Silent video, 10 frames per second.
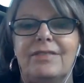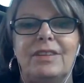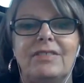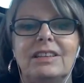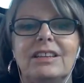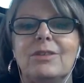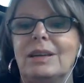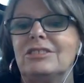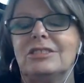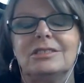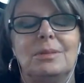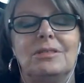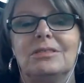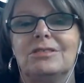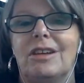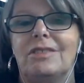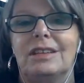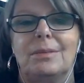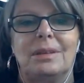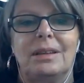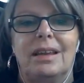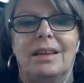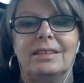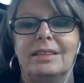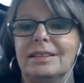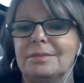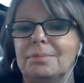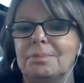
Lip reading: you have any questions about traveling up in Canada,